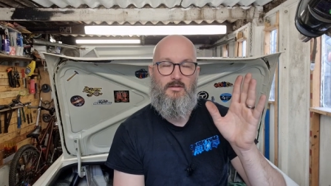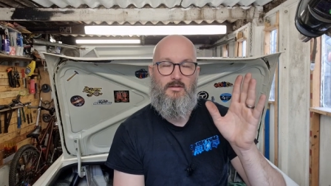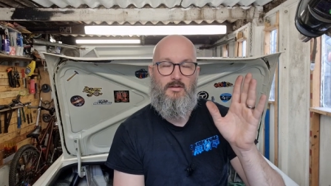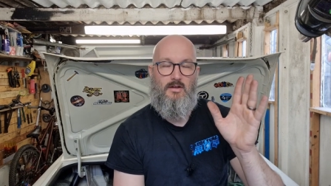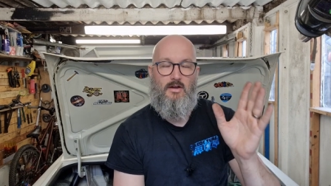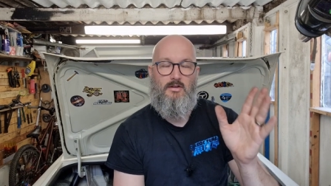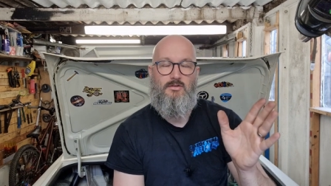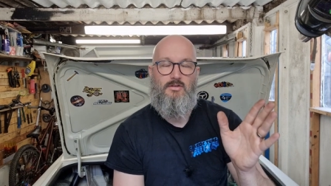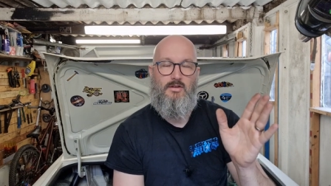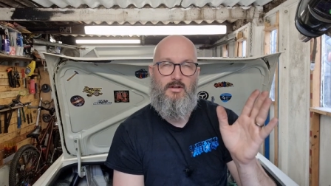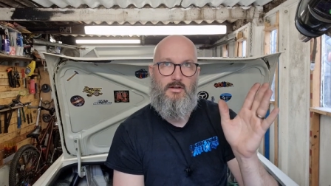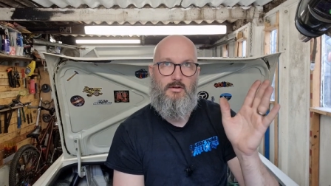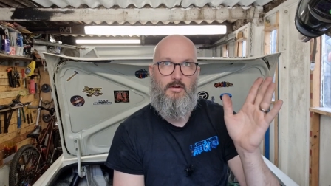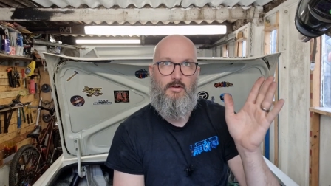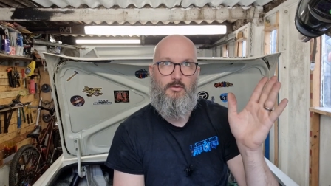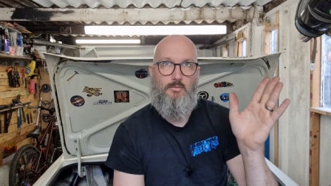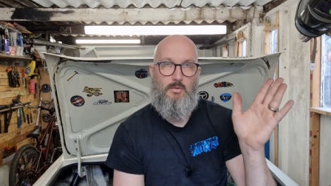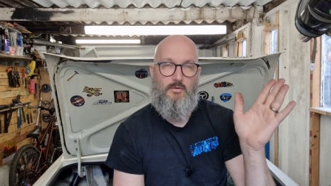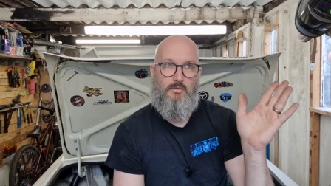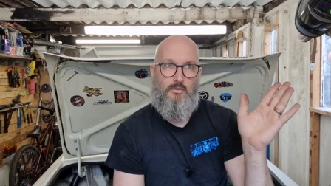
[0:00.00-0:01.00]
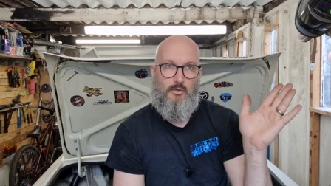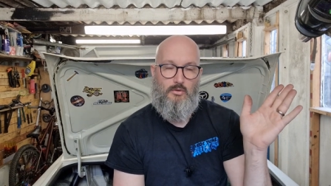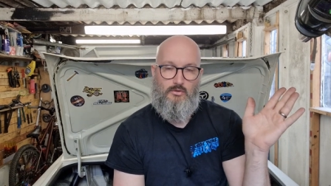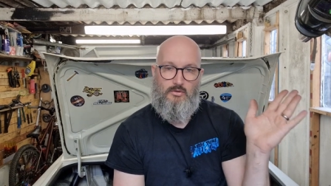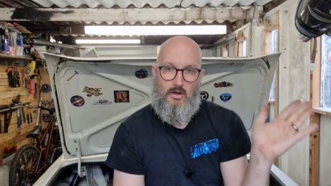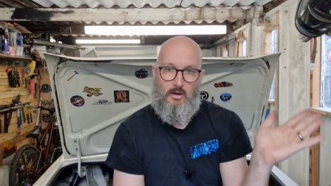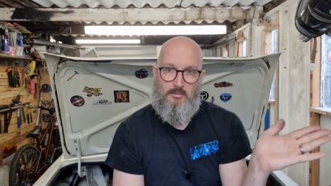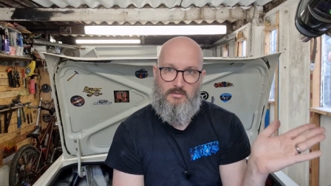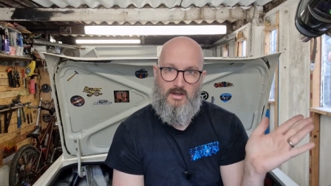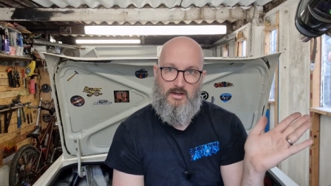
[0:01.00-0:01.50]
90 degrees before
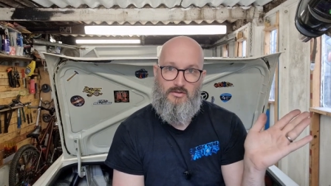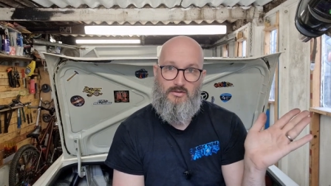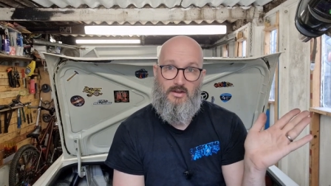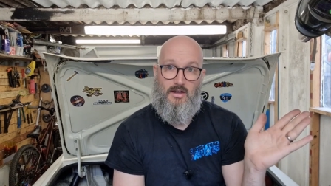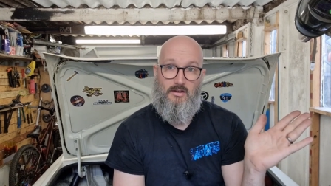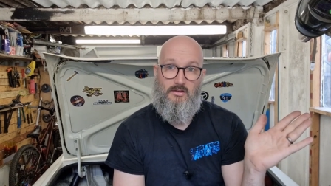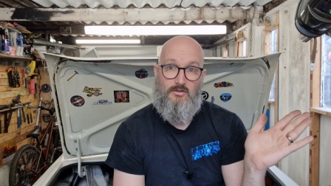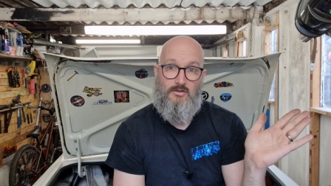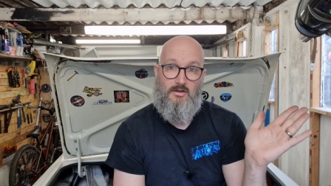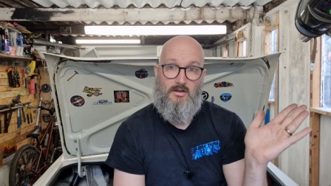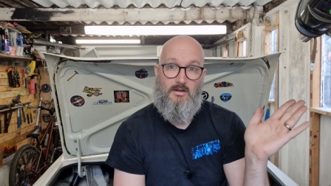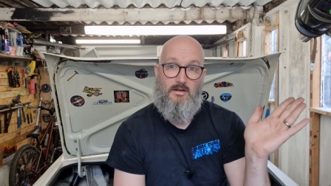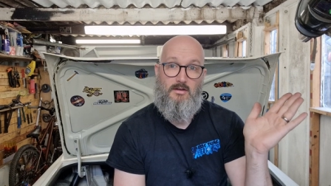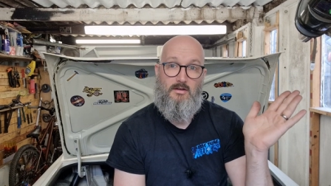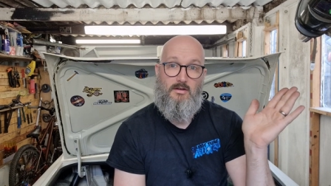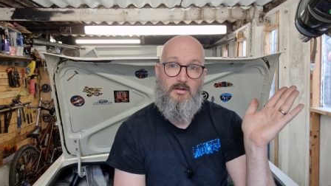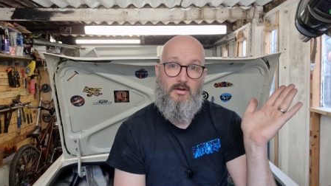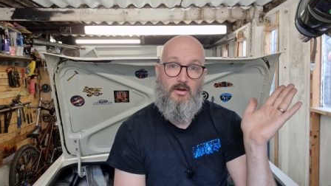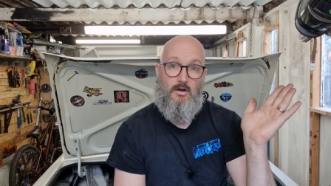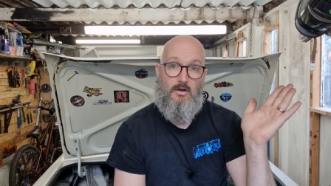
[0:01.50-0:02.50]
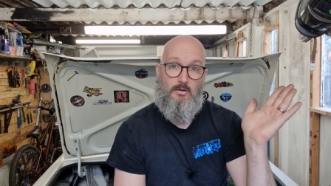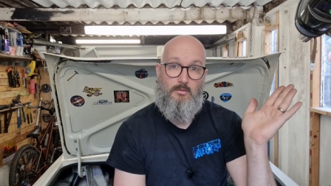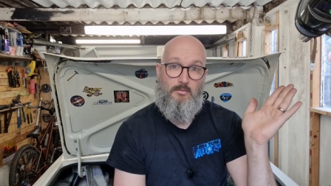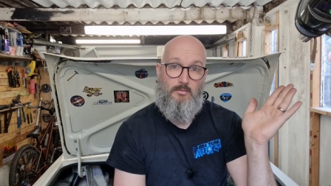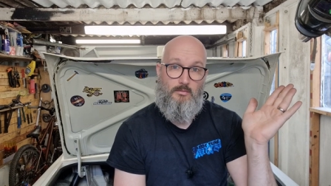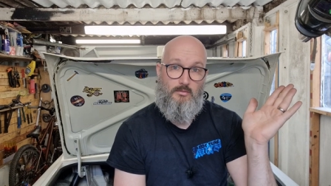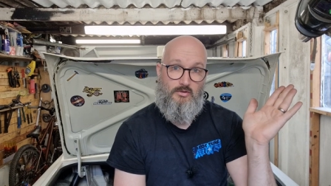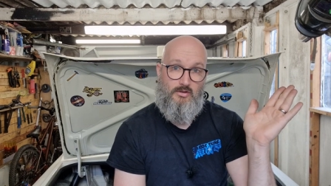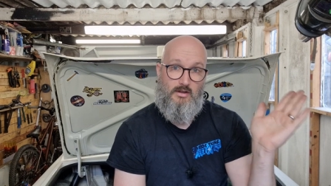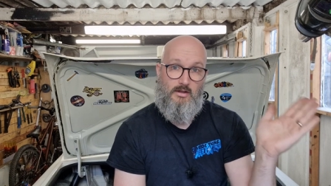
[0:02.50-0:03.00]
top dead center
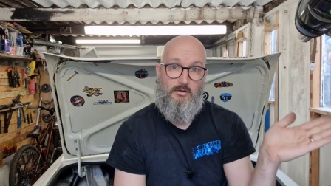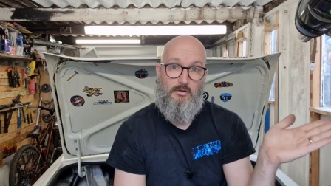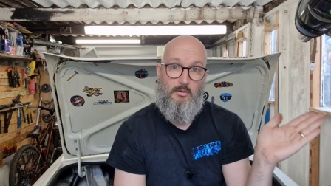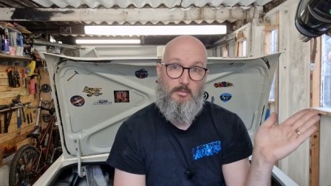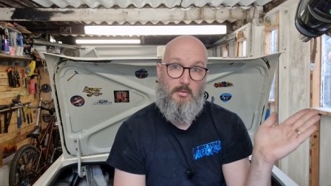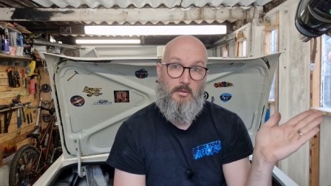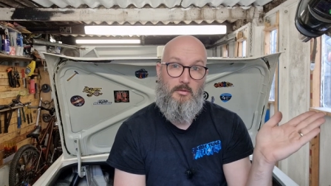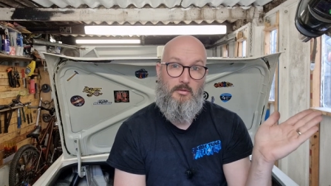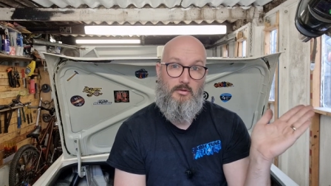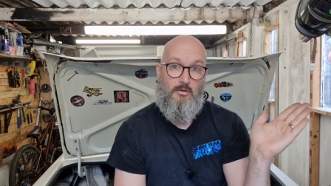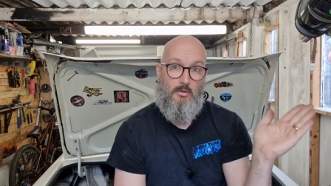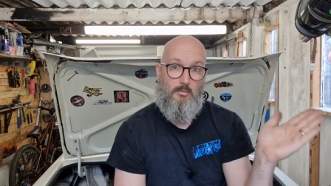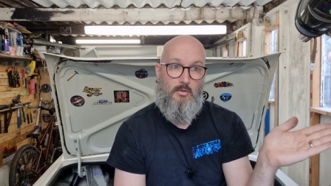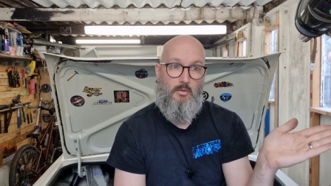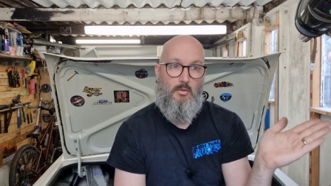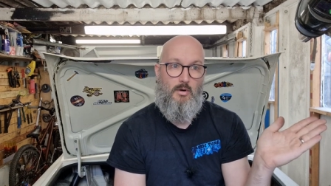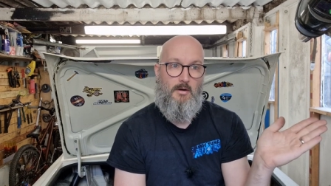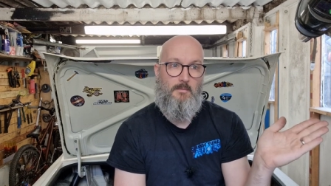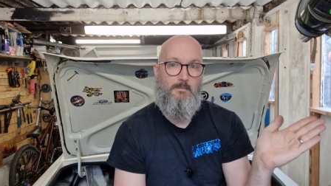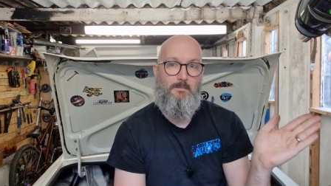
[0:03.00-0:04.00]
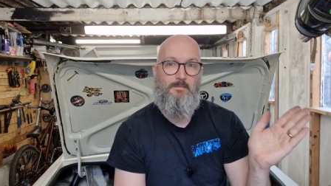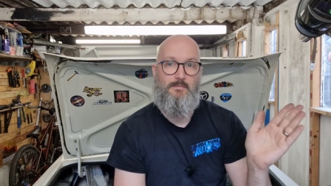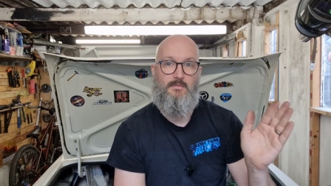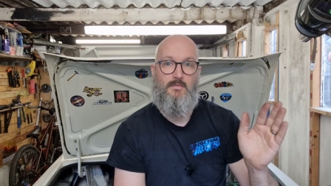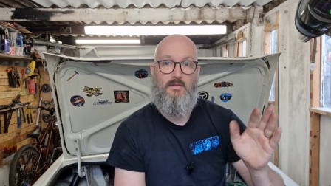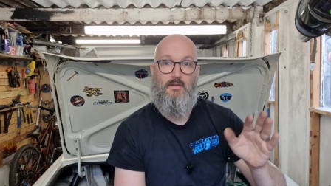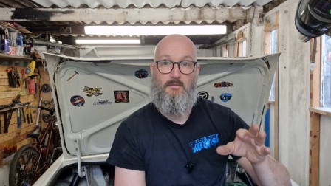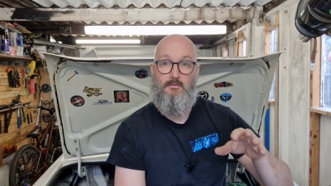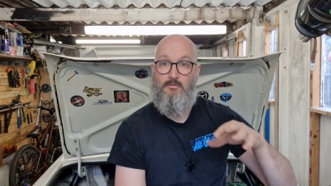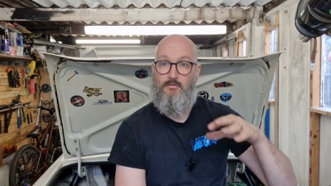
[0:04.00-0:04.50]
on cylinder number one.
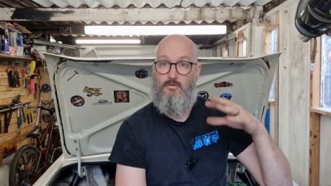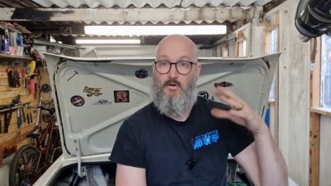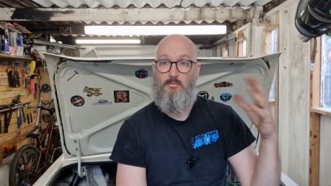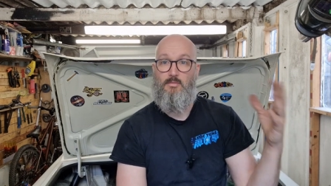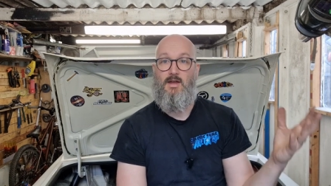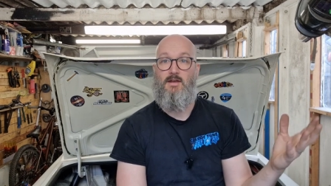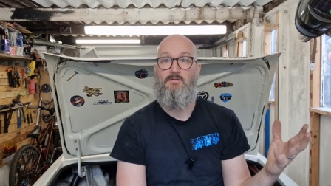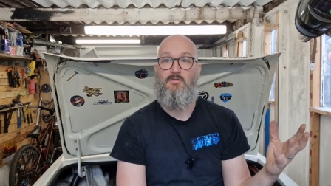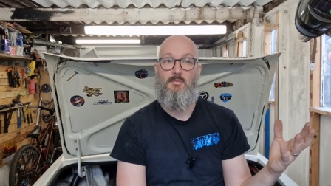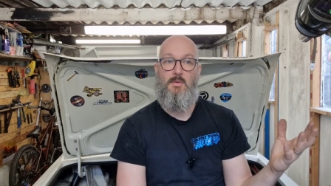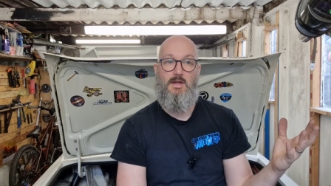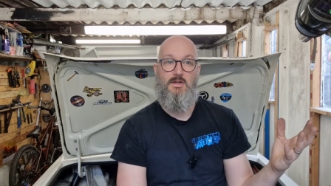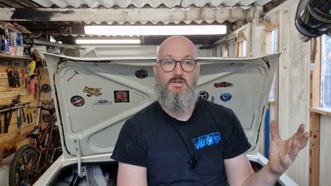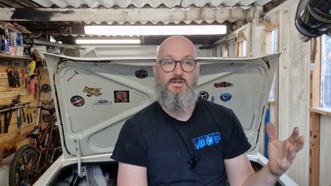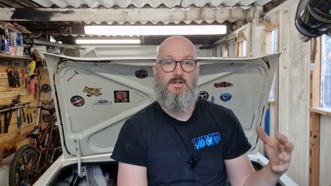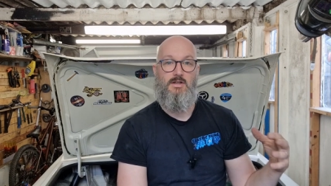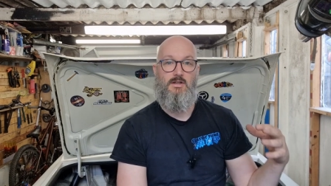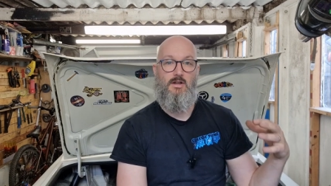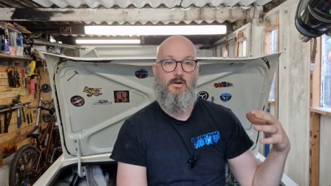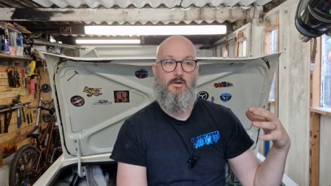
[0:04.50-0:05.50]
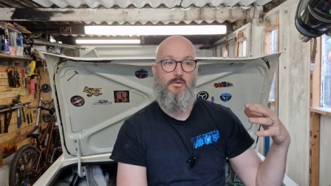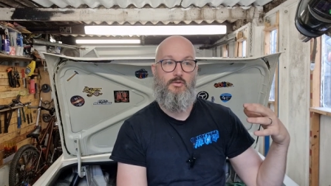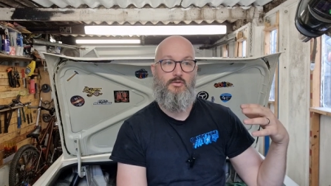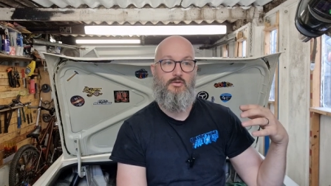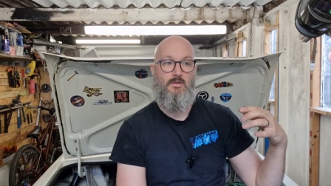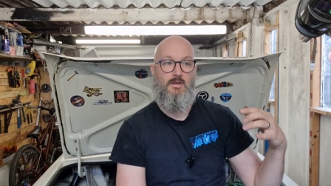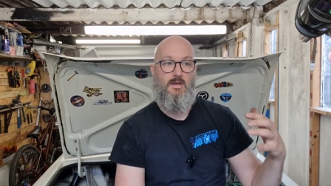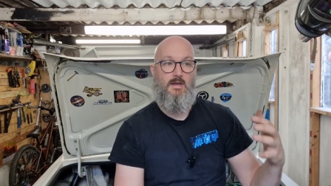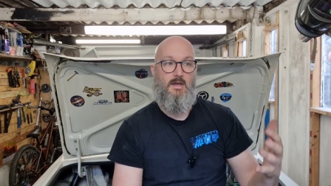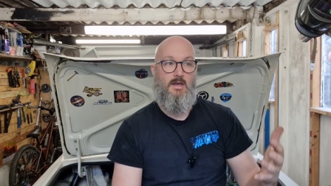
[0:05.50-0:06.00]
And from that information, it
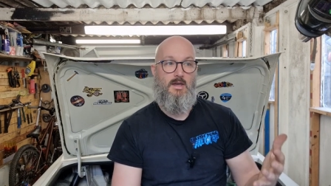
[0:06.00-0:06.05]
knows